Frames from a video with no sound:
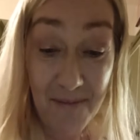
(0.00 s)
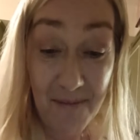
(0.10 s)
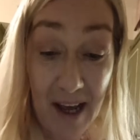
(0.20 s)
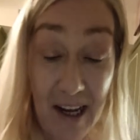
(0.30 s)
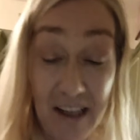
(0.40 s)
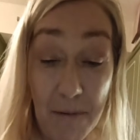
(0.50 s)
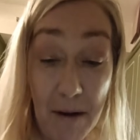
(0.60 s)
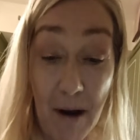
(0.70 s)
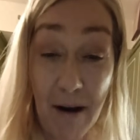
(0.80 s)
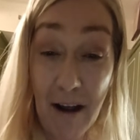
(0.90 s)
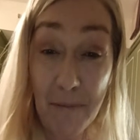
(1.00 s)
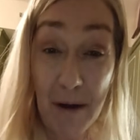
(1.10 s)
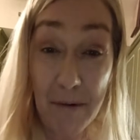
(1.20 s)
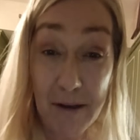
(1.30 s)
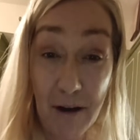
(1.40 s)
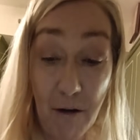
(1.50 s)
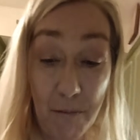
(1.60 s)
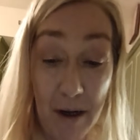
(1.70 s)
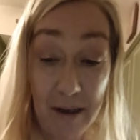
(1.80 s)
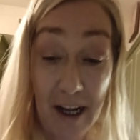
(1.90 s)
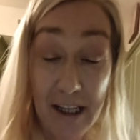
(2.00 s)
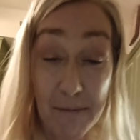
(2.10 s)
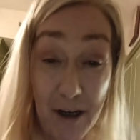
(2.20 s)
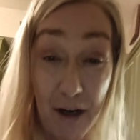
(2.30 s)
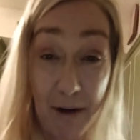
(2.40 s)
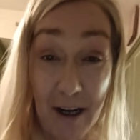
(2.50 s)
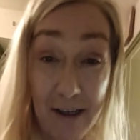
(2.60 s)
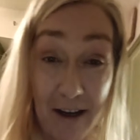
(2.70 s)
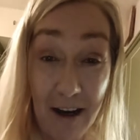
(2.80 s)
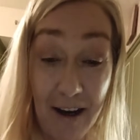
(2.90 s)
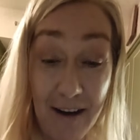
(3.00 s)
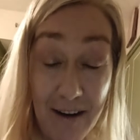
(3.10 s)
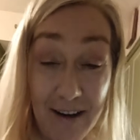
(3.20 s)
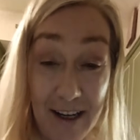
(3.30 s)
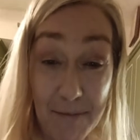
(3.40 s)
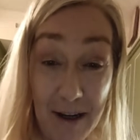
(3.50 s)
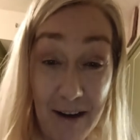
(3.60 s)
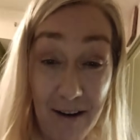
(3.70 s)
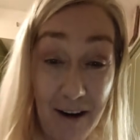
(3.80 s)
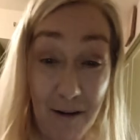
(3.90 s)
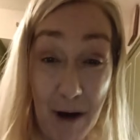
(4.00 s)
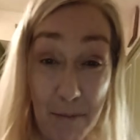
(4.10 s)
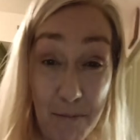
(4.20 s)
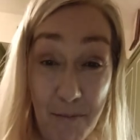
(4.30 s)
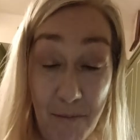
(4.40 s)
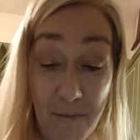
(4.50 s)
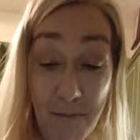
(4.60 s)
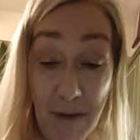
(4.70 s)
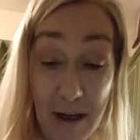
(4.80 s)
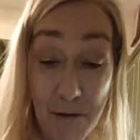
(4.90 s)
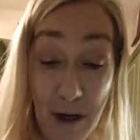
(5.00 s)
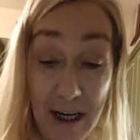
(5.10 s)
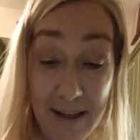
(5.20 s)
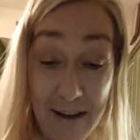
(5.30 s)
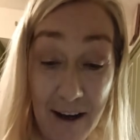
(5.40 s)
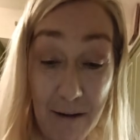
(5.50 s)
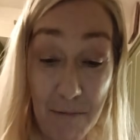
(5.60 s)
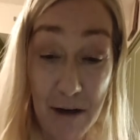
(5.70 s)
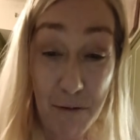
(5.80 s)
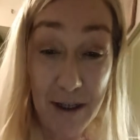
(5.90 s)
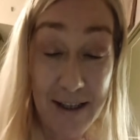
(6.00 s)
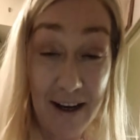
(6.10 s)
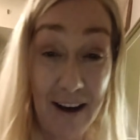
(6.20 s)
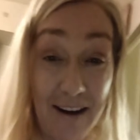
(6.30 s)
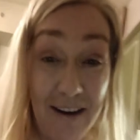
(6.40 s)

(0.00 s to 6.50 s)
I like to be around other people too, but that's my Gemini side. That's my twinny side, my twin side.